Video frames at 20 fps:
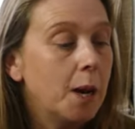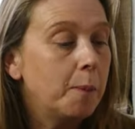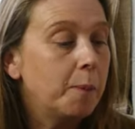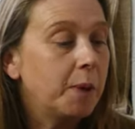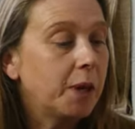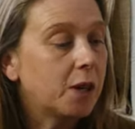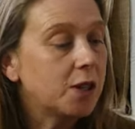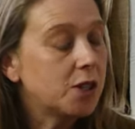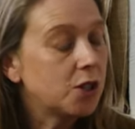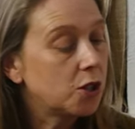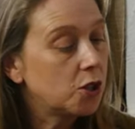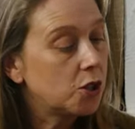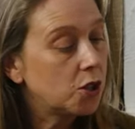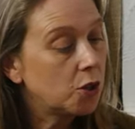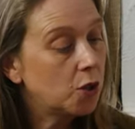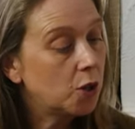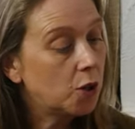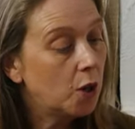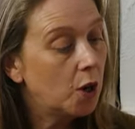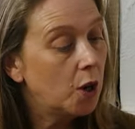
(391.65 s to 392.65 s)
because as
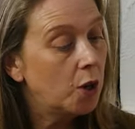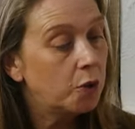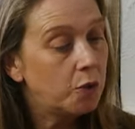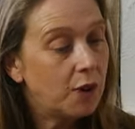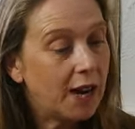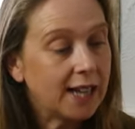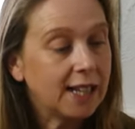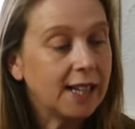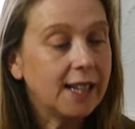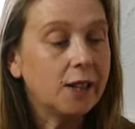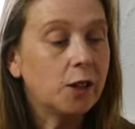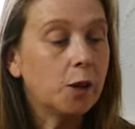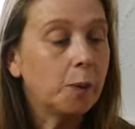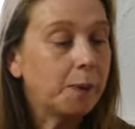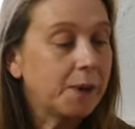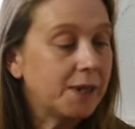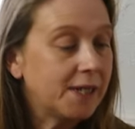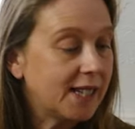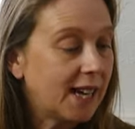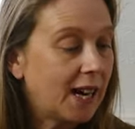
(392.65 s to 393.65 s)
you're rattling
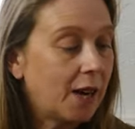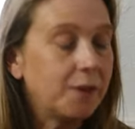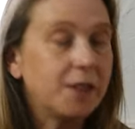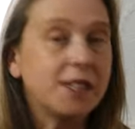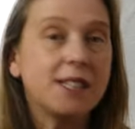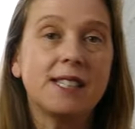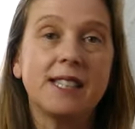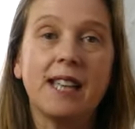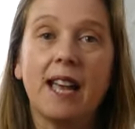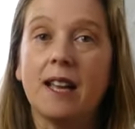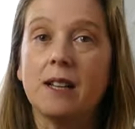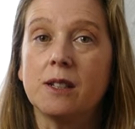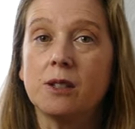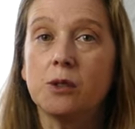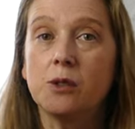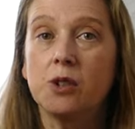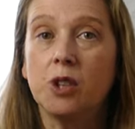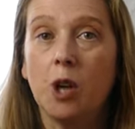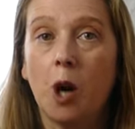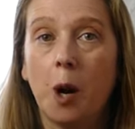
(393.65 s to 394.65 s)
up and down the scales
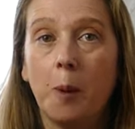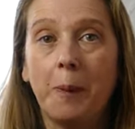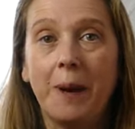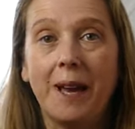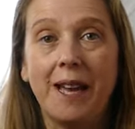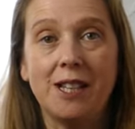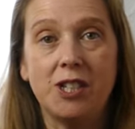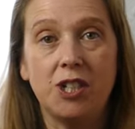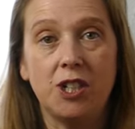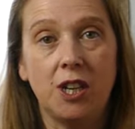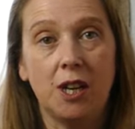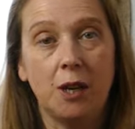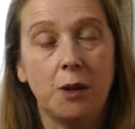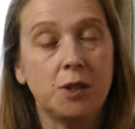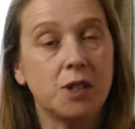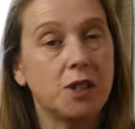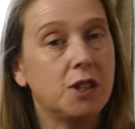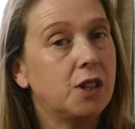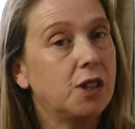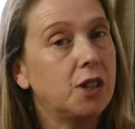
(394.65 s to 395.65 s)
or the
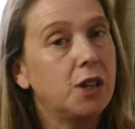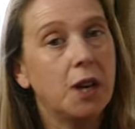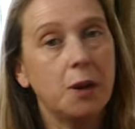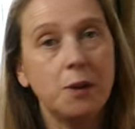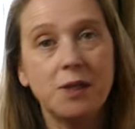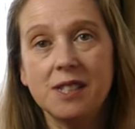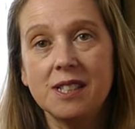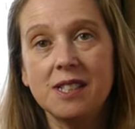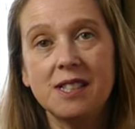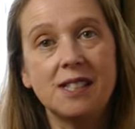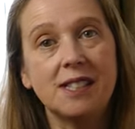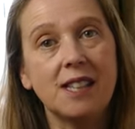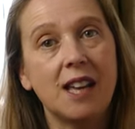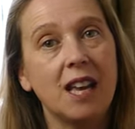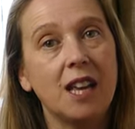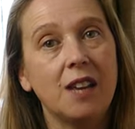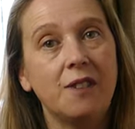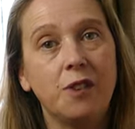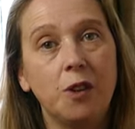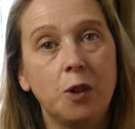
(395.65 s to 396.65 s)
arpeggios and the notes are safe,